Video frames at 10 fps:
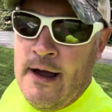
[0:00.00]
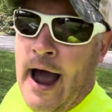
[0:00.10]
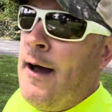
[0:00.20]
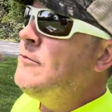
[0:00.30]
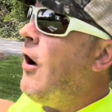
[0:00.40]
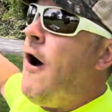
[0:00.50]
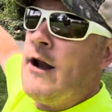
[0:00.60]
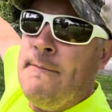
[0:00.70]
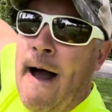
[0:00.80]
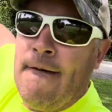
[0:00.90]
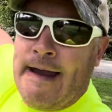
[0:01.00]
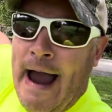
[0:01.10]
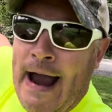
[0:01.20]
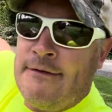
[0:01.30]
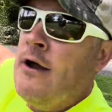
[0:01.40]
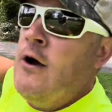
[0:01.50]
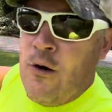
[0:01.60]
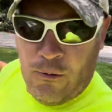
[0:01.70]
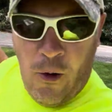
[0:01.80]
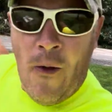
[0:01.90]
I'm talking about guys
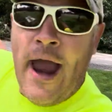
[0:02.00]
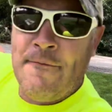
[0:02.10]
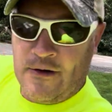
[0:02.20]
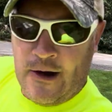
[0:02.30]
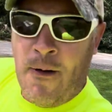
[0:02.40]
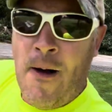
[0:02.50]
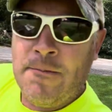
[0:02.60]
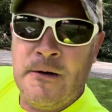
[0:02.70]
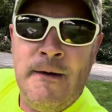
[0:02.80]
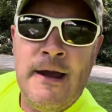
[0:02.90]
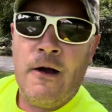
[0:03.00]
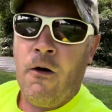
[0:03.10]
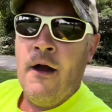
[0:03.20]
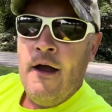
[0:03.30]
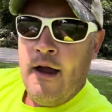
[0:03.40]
who don't have to come up to me and go,